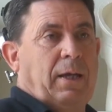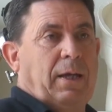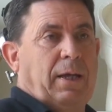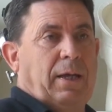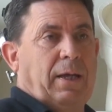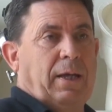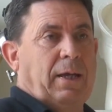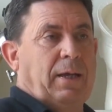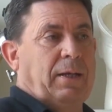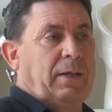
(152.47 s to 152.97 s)

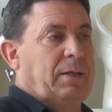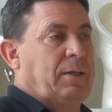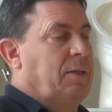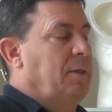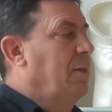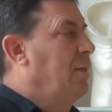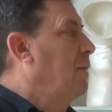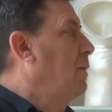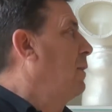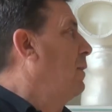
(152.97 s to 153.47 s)
and
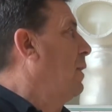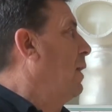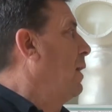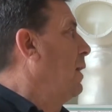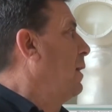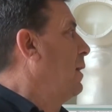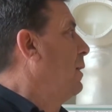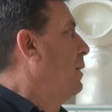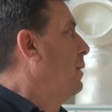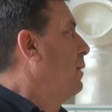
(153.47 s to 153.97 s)

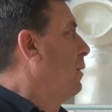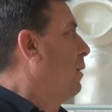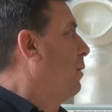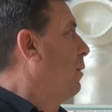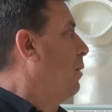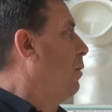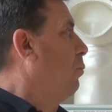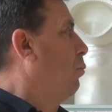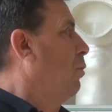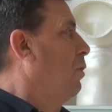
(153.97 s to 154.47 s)
they
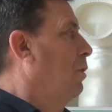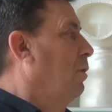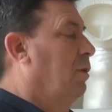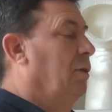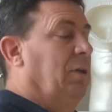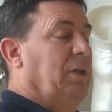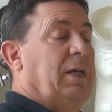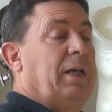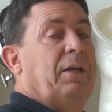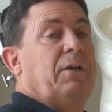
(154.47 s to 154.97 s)
are one of
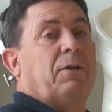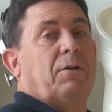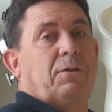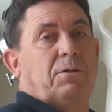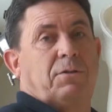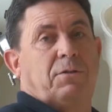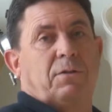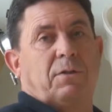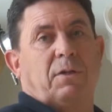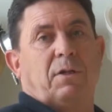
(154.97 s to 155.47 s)
the
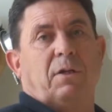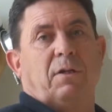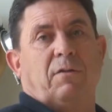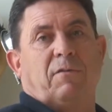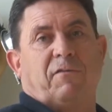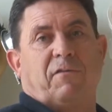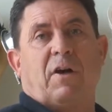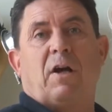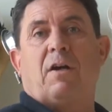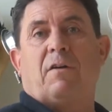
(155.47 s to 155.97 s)
leaders in
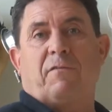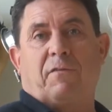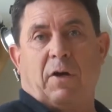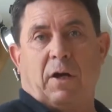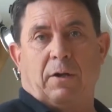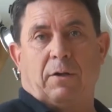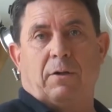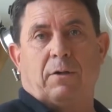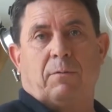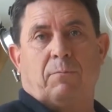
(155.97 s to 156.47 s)

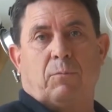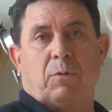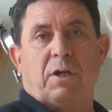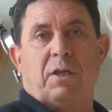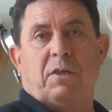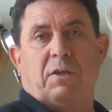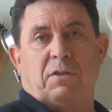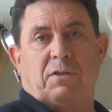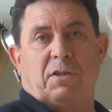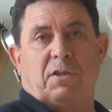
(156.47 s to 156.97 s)
firefighter
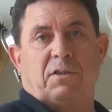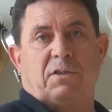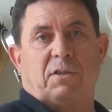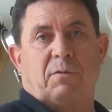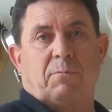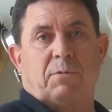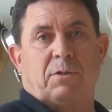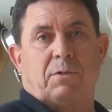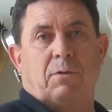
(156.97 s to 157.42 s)
breathing systems.